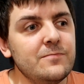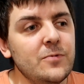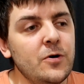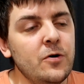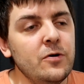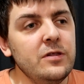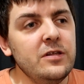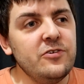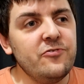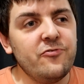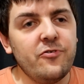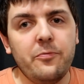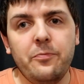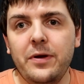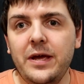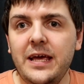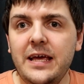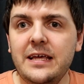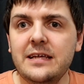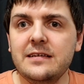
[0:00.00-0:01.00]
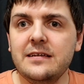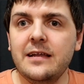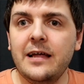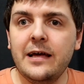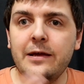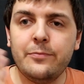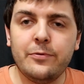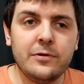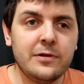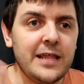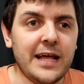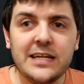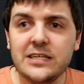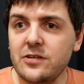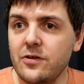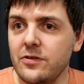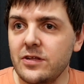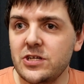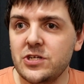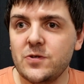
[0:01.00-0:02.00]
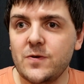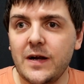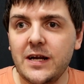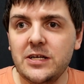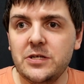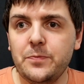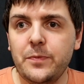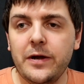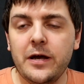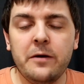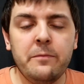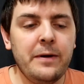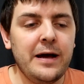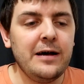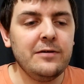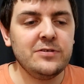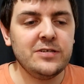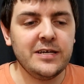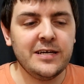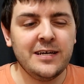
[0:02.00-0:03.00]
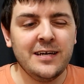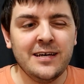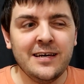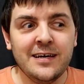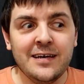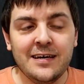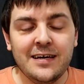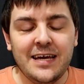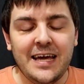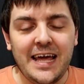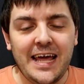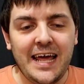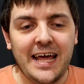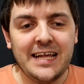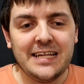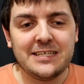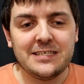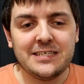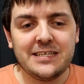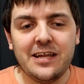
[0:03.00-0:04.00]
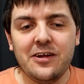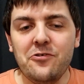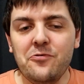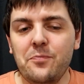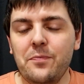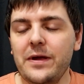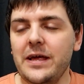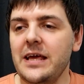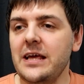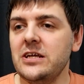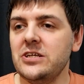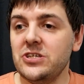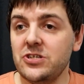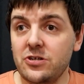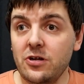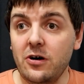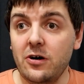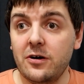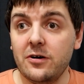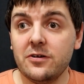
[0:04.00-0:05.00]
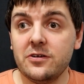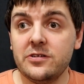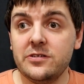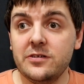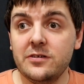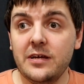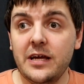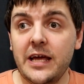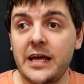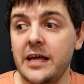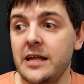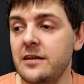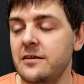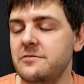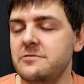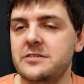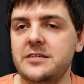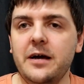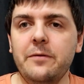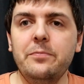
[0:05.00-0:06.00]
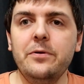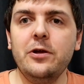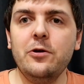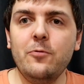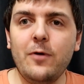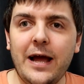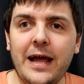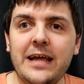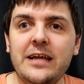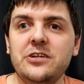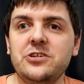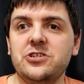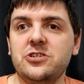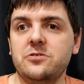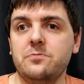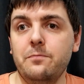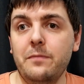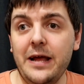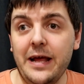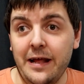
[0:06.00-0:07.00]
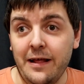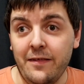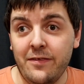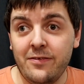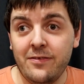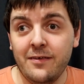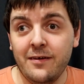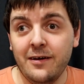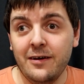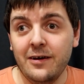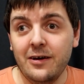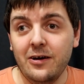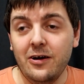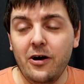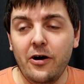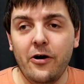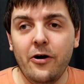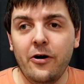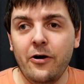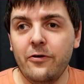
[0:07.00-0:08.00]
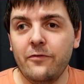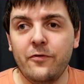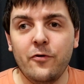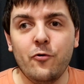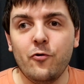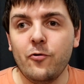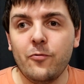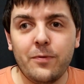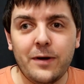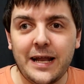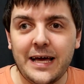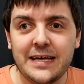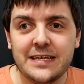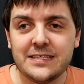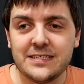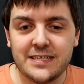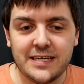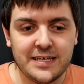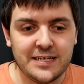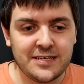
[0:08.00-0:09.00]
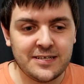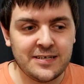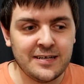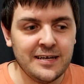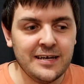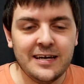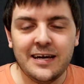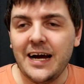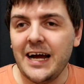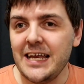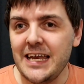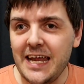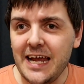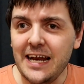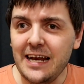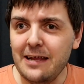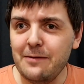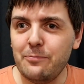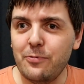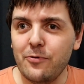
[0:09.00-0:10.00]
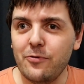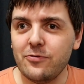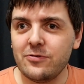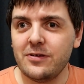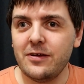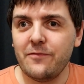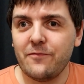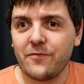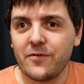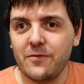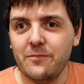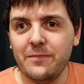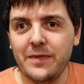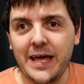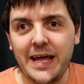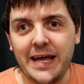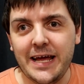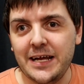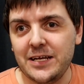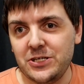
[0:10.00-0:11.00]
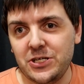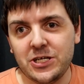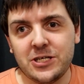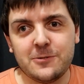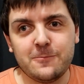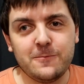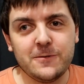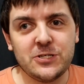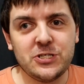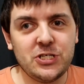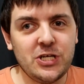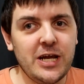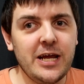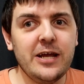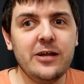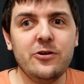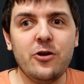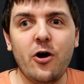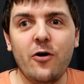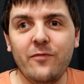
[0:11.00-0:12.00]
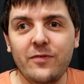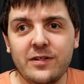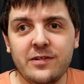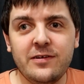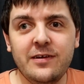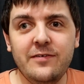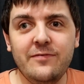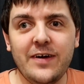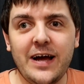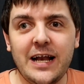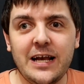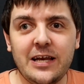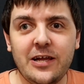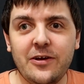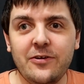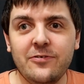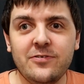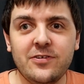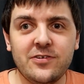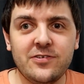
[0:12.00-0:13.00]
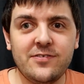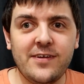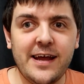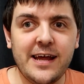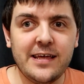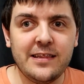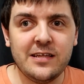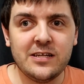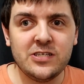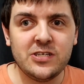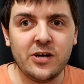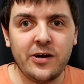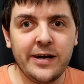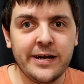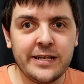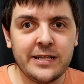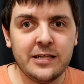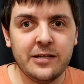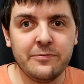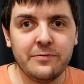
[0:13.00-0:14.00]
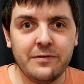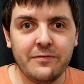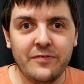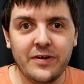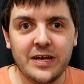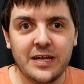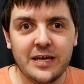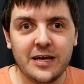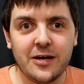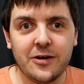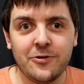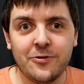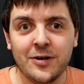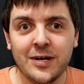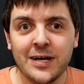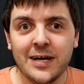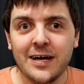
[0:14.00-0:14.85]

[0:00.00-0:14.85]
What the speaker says: the Trapeze label, that's not the strange bit about it, it's still being stocked in W.H. Smith, of all places. I nearly bought it from there just for sheer novelty value, to say in the title of the video,